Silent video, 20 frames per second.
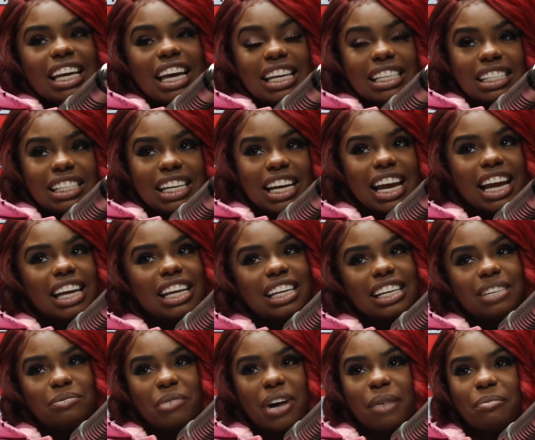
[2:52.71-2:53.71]
yesterday
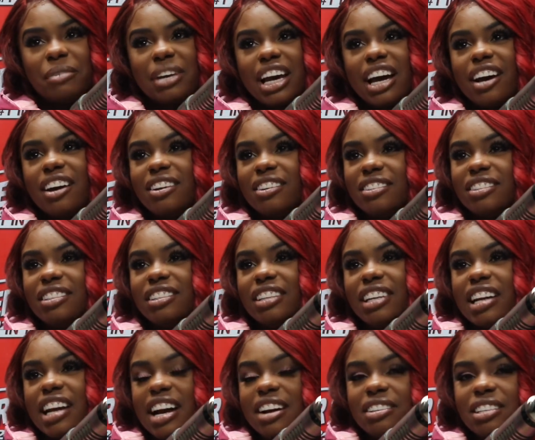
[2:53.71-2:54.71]
he brought me out.
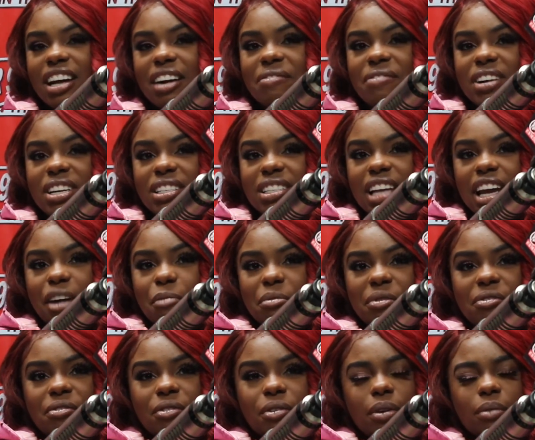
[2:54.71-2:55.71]
Yeah, that was our first time
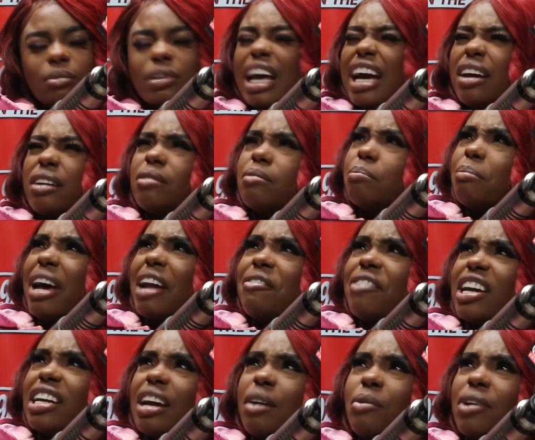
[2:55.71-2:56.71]
performing. Matter of
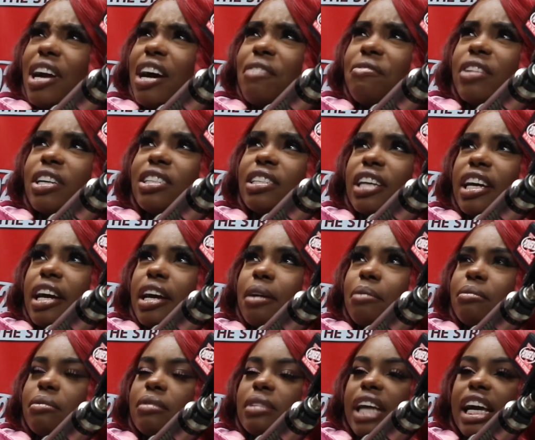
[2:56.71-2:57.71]
fact, that wasn't our first
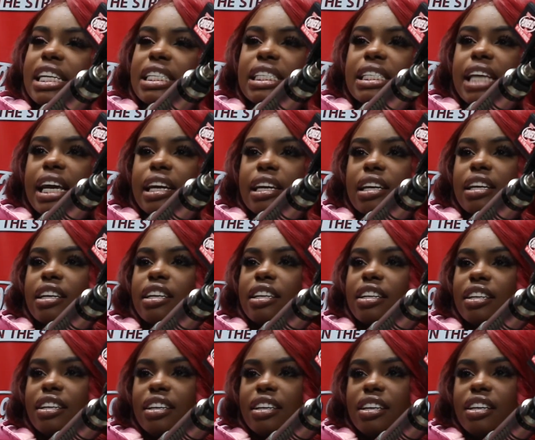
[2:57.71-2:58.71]
time. Like second.
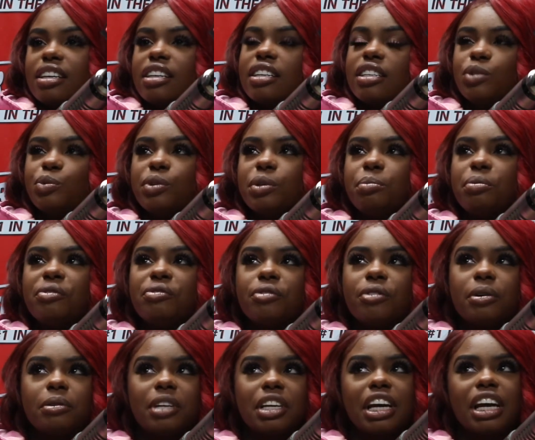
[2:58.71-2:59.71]
Okay. We
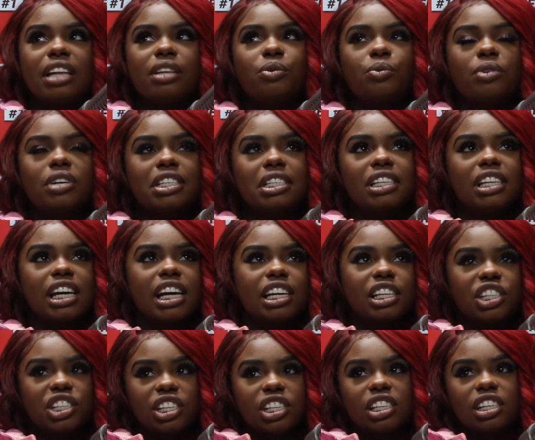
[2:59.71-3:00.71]
performed together once
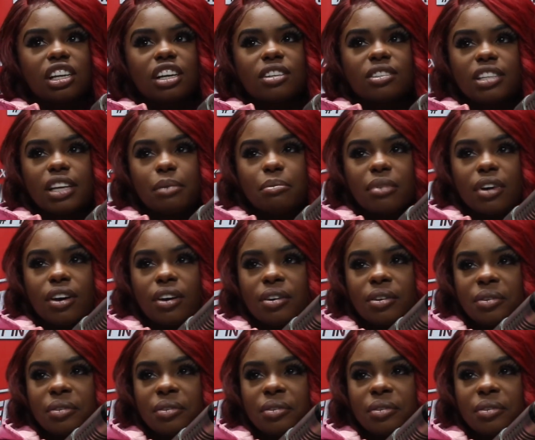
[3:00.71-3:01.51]
last year, a long time ago.